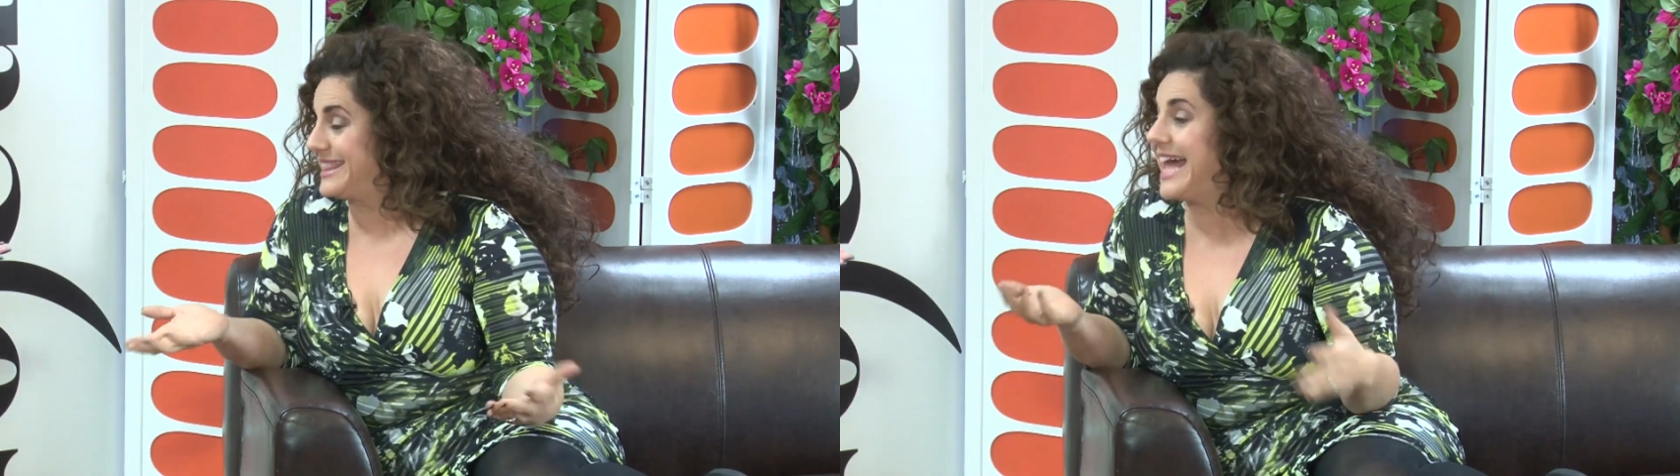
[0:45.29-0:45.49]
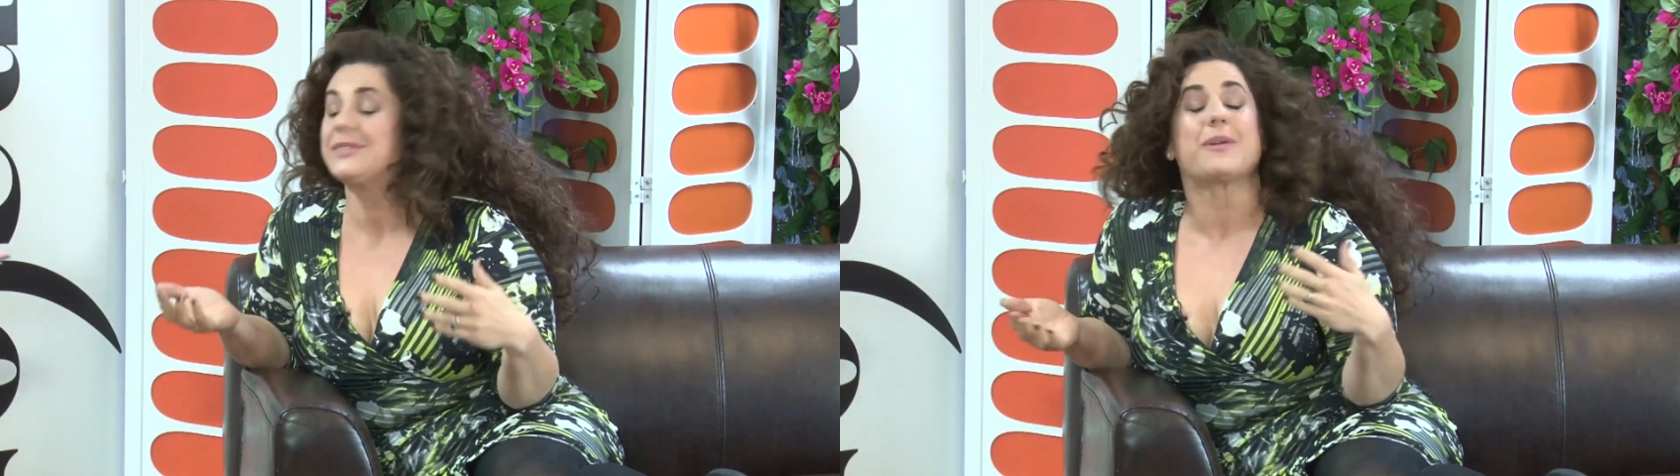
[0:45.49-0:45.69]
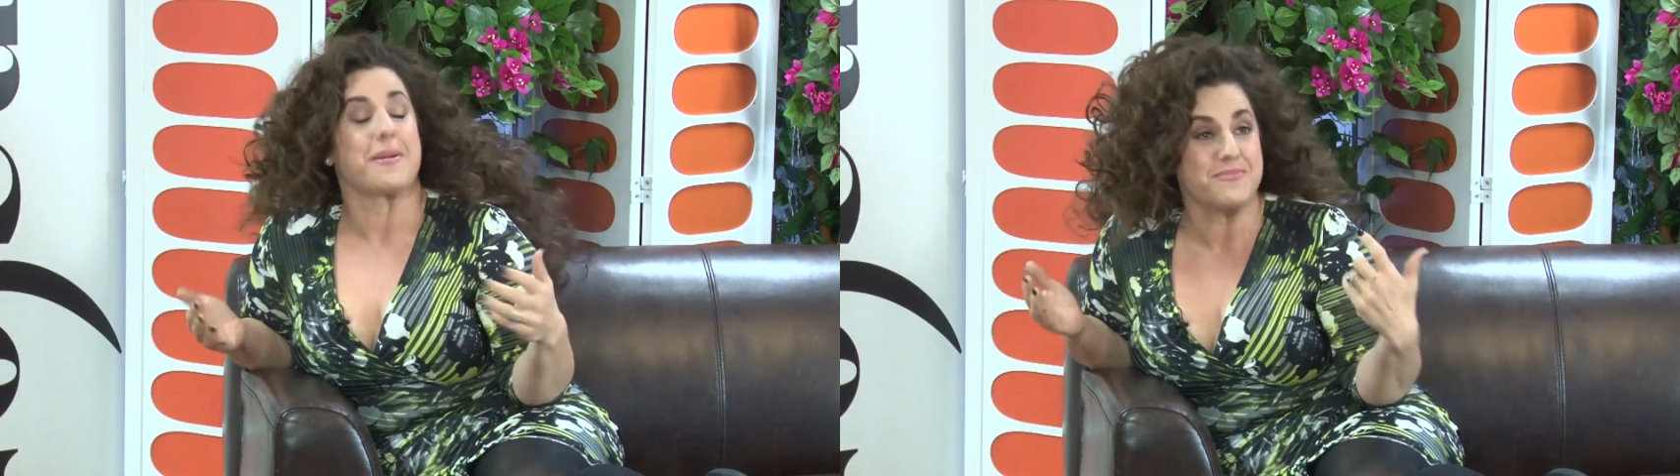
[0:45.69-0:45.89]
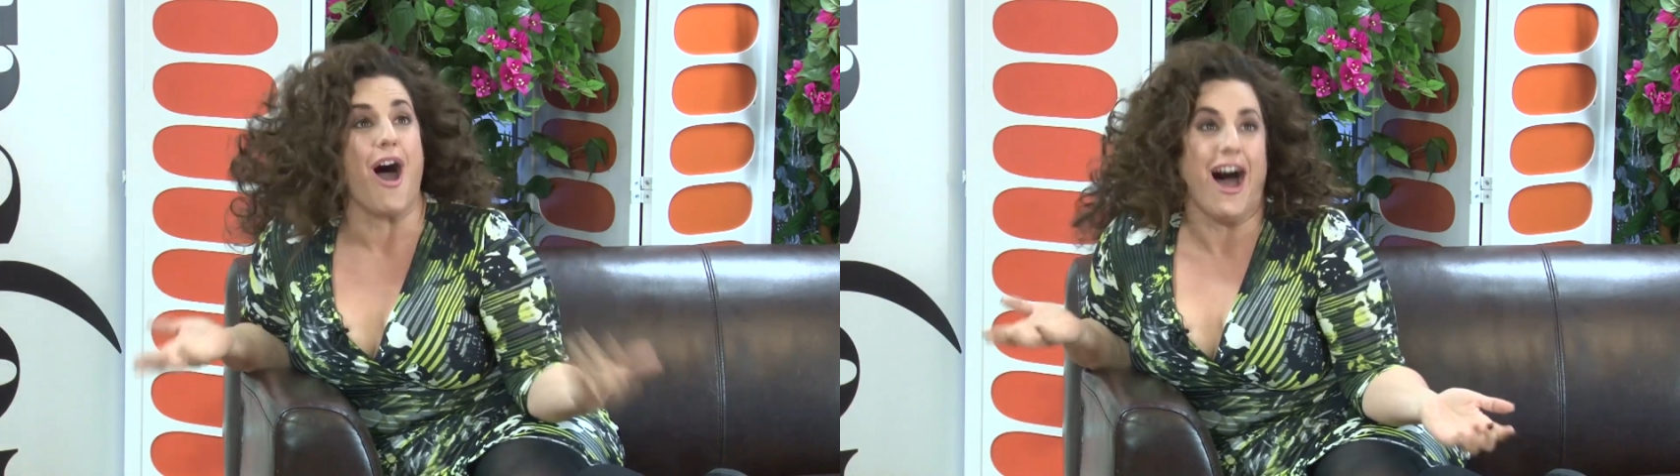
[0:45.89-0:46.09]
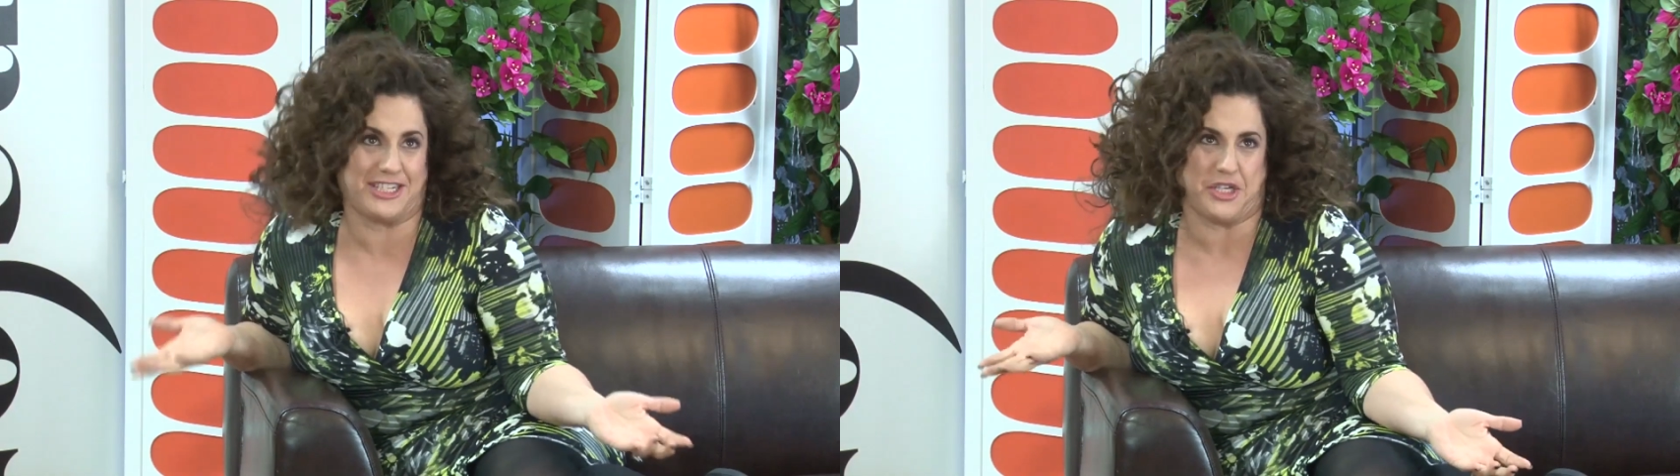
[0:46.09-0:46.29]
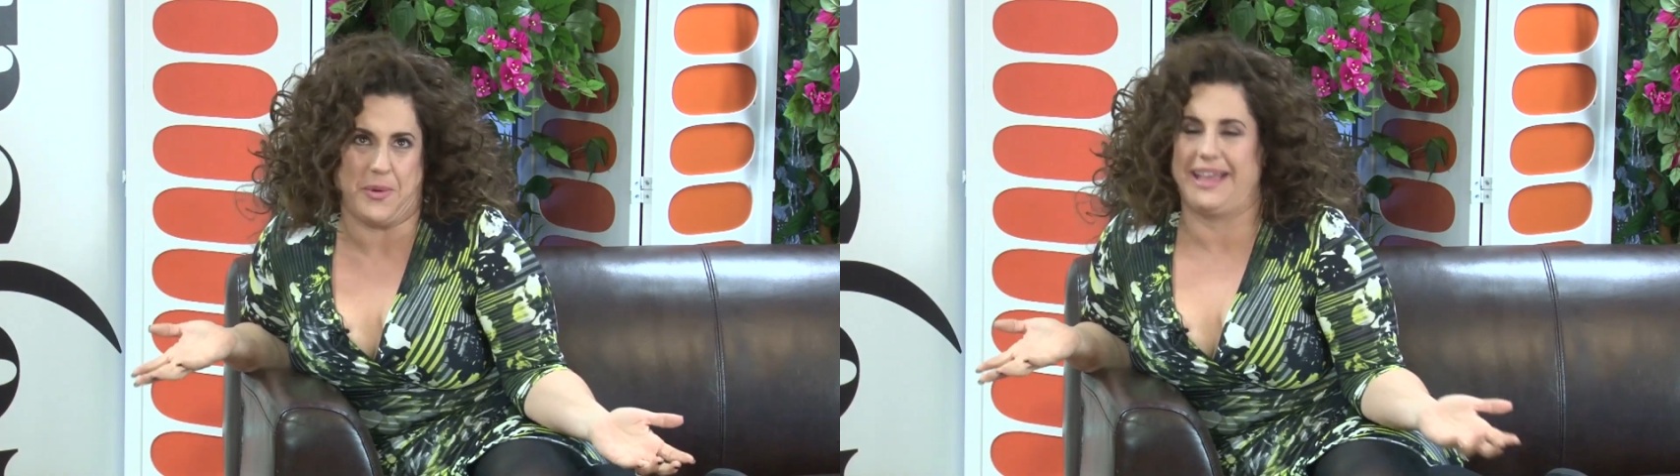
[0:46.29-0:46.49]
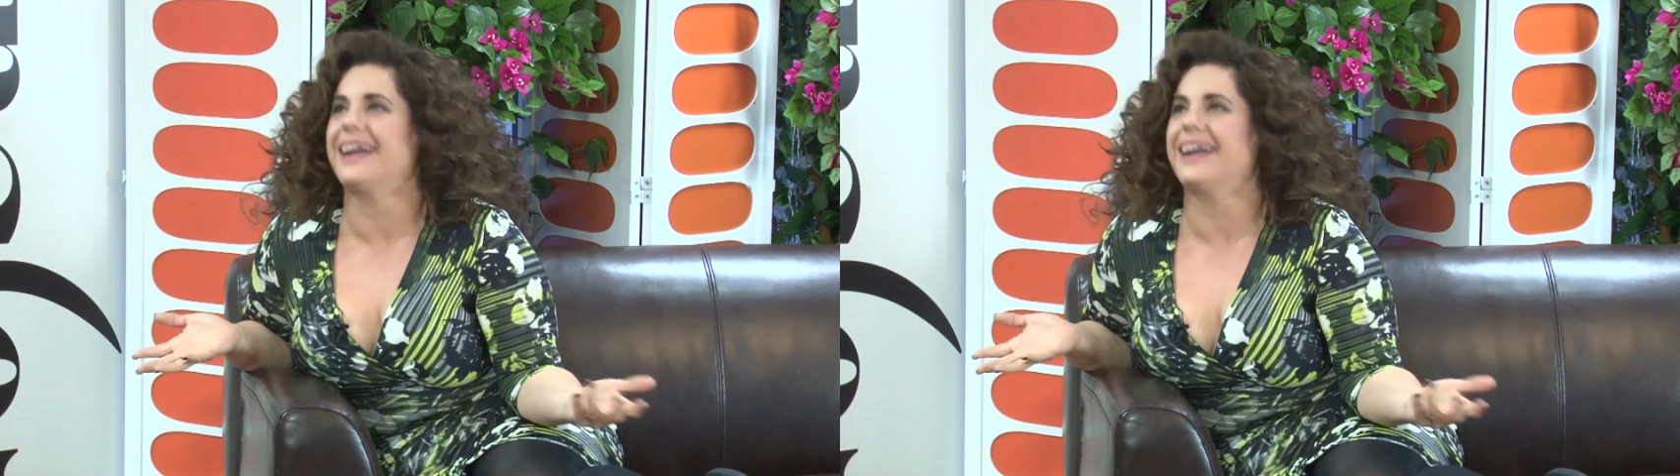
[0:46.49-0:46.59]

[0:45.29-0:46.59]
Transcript: That's what I'm not doing.